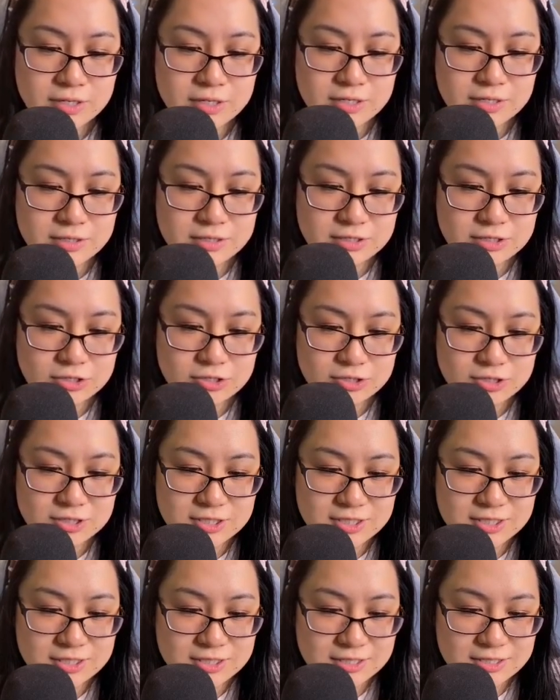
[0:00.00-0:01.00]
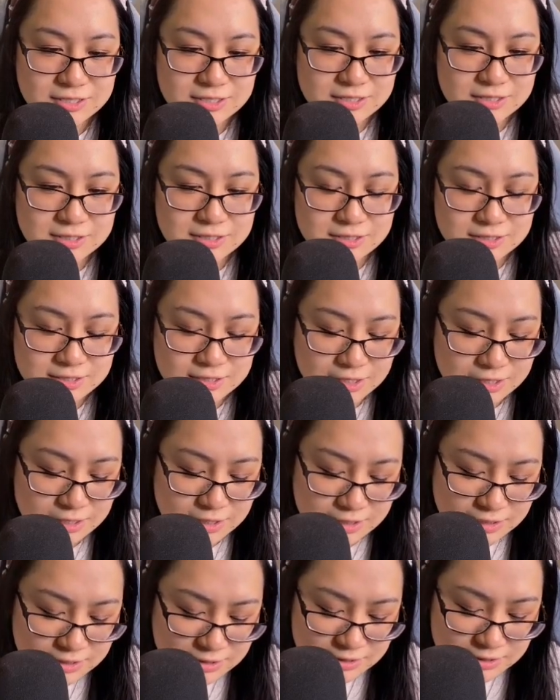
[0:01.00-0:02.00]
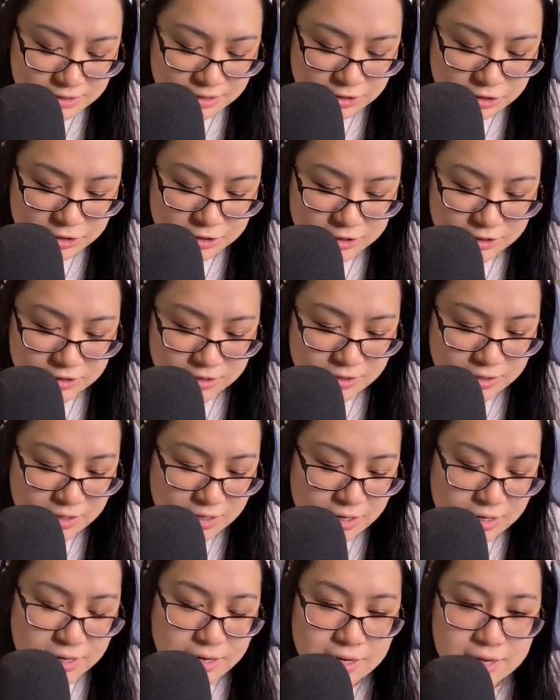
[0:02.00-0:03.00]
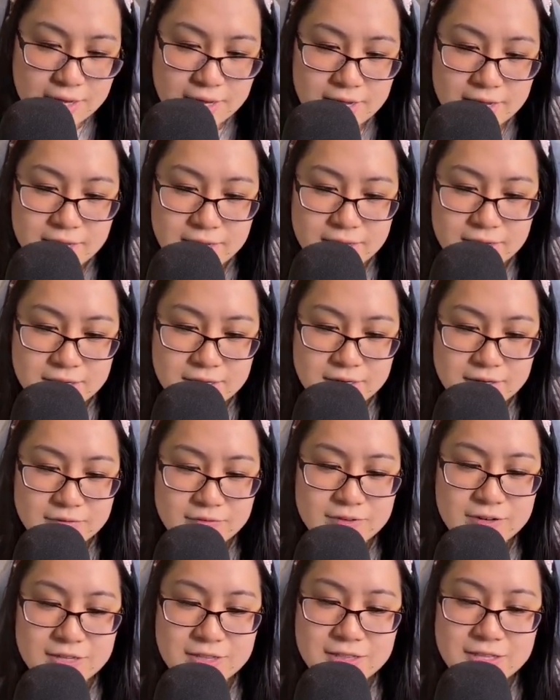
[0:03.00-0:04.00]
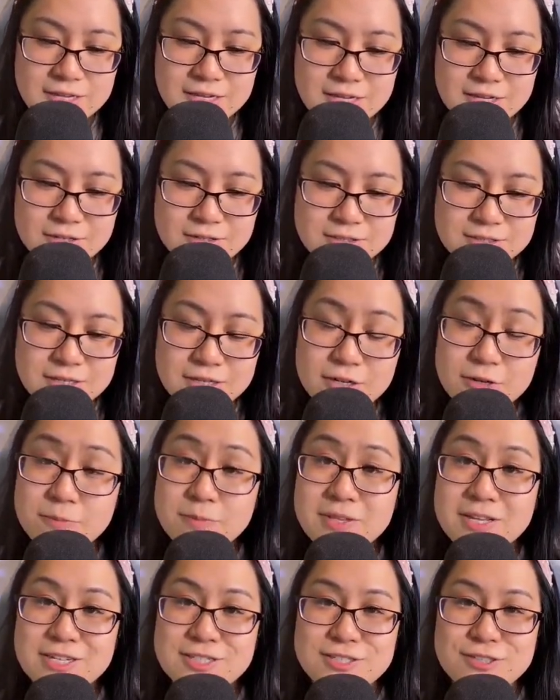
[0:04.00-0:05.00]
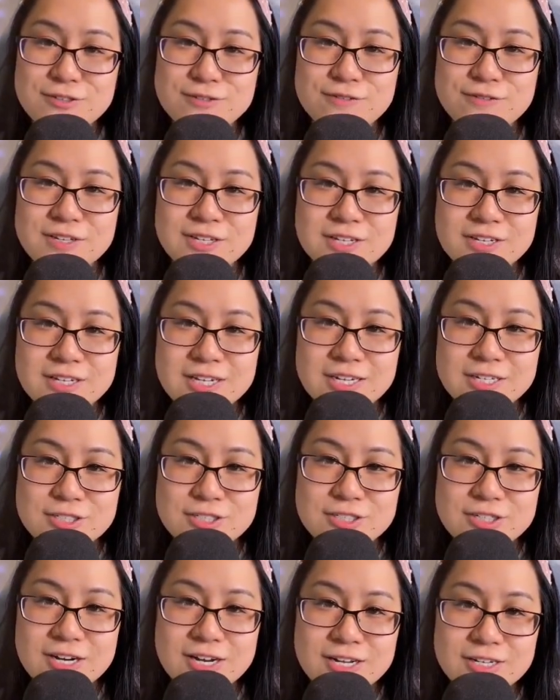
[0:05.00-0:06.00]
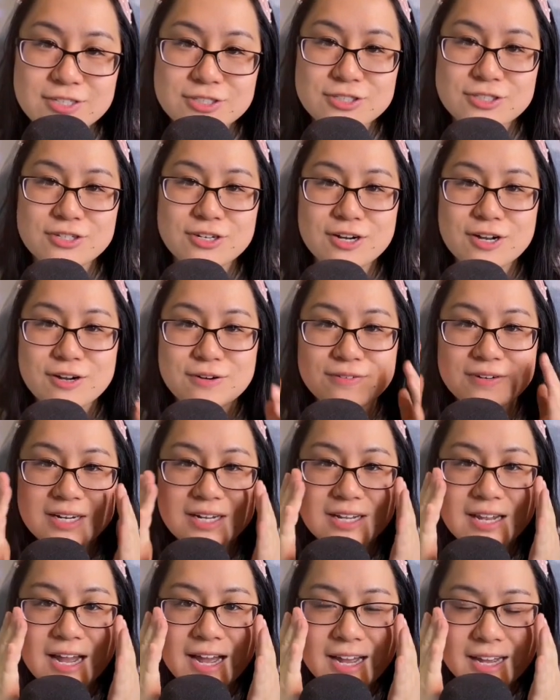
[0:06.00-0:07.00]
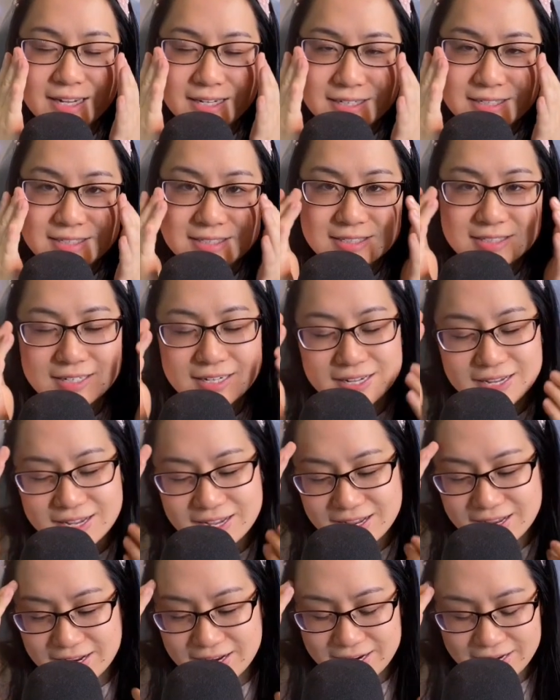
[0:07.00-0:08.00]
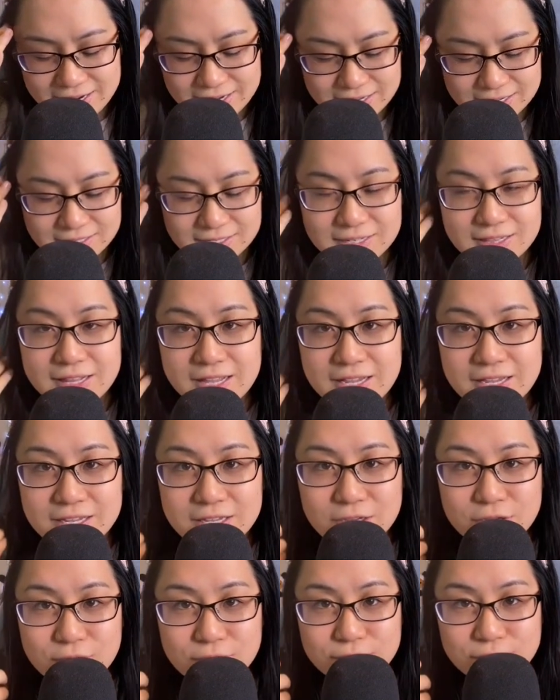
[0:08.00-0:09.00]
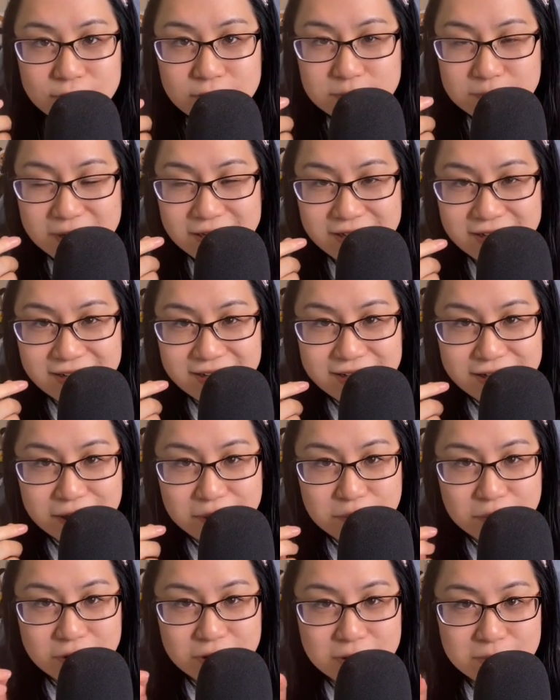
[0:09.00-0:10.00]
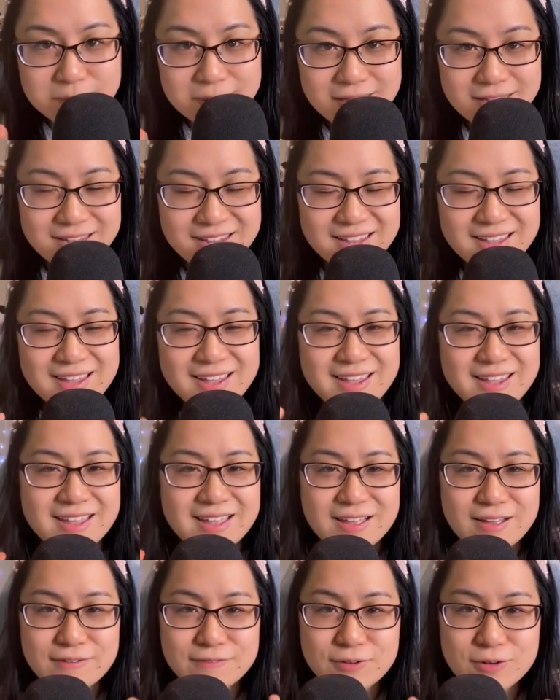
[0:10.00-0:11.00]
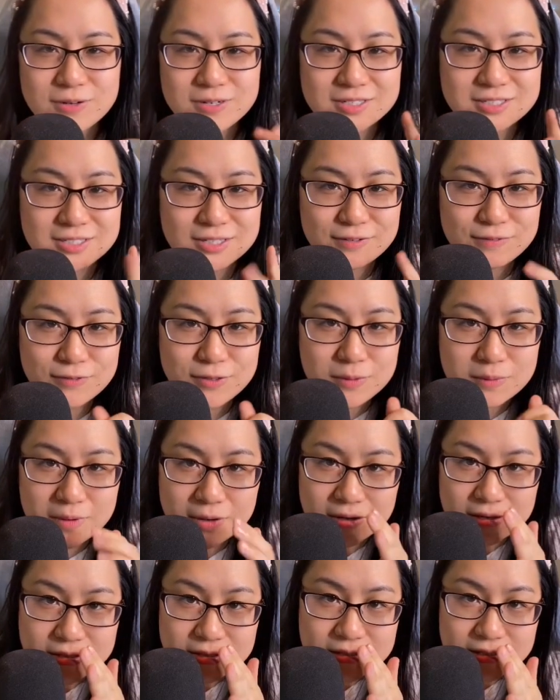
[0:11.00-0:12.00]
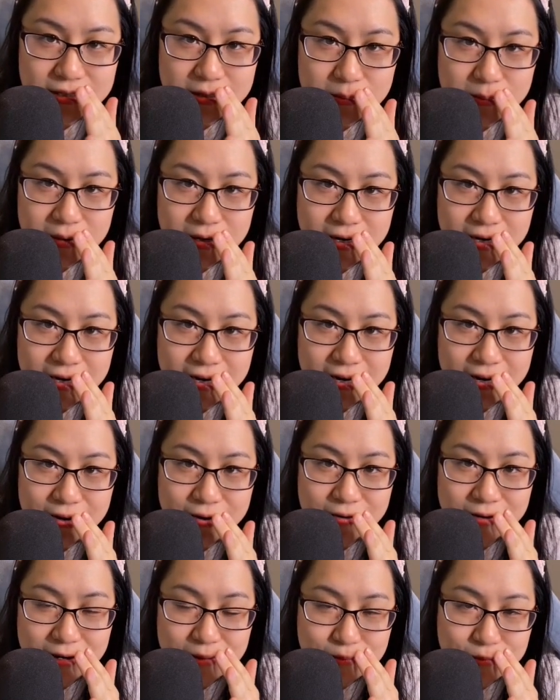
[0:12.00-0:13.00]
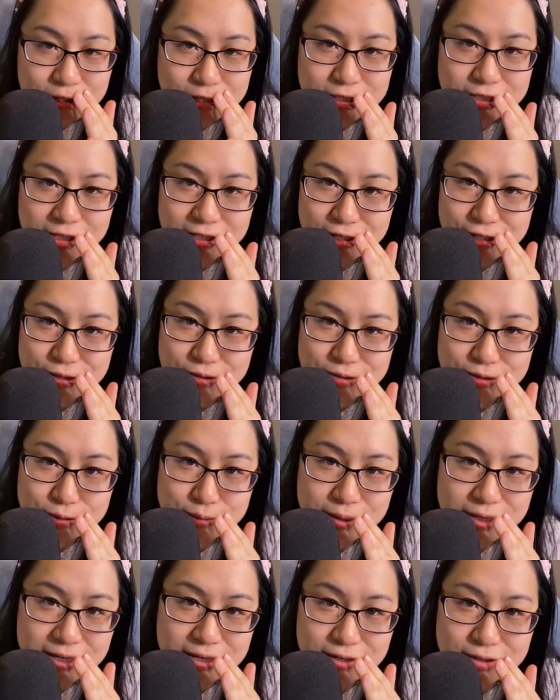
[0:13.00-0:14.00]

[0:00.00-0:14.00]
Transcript: interesting study session, and if nothing else, I hope that you feel extra relaxed, and thank you for spending time with me. Of course, if you are asleep right now, I'm wishing you sweet